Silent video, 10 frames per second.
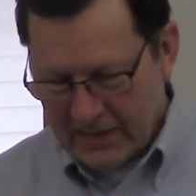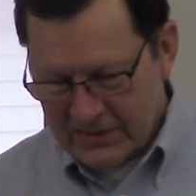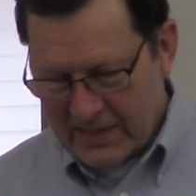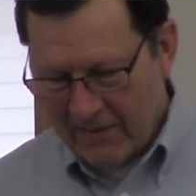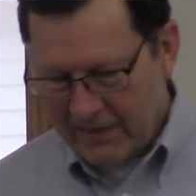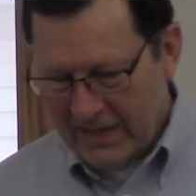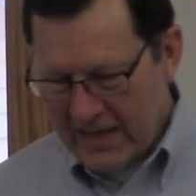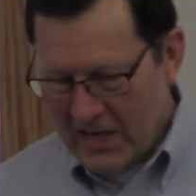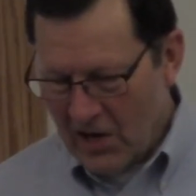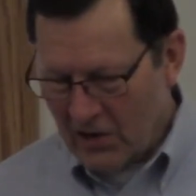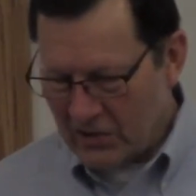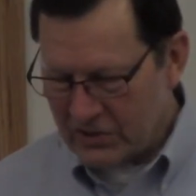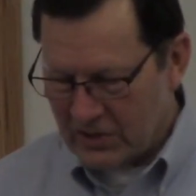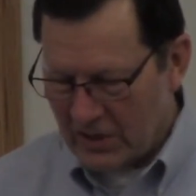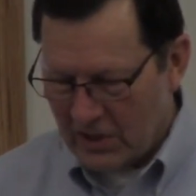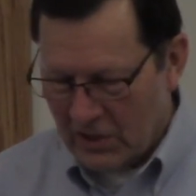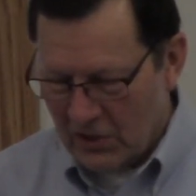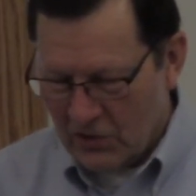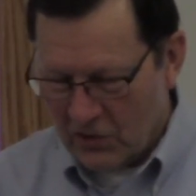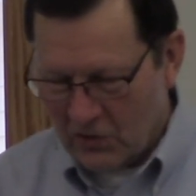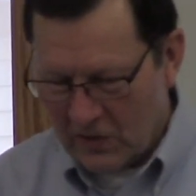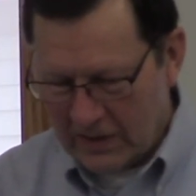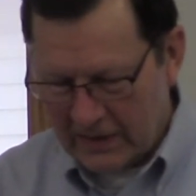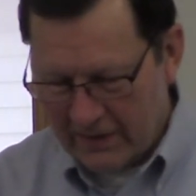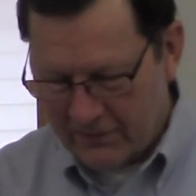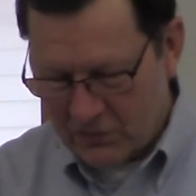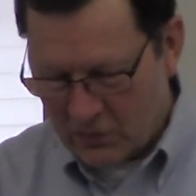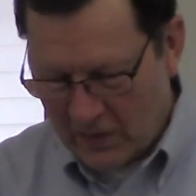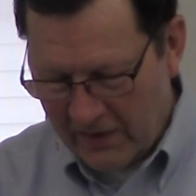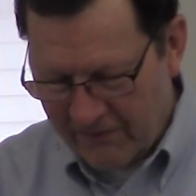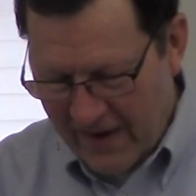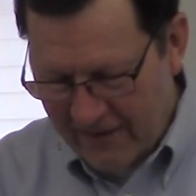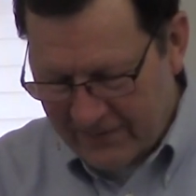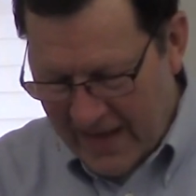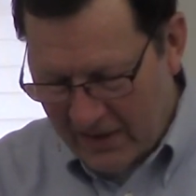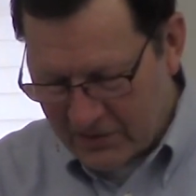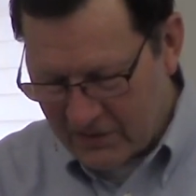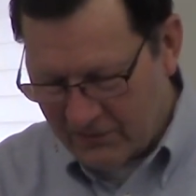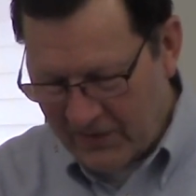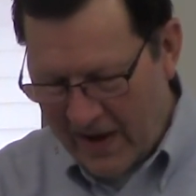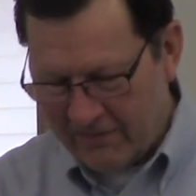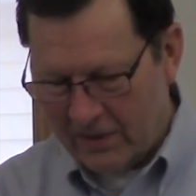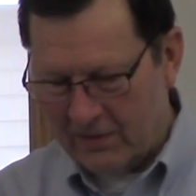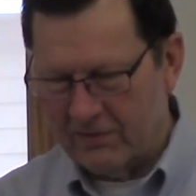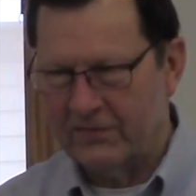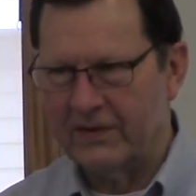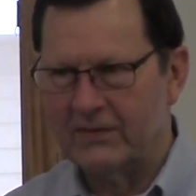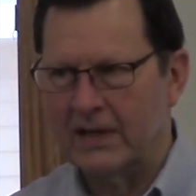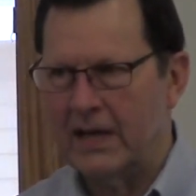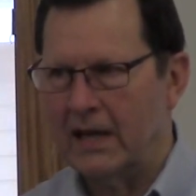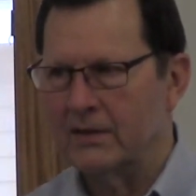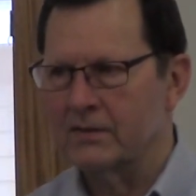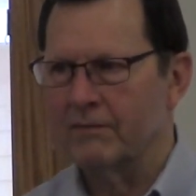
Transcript: 70 years you're going to live 25,550 days.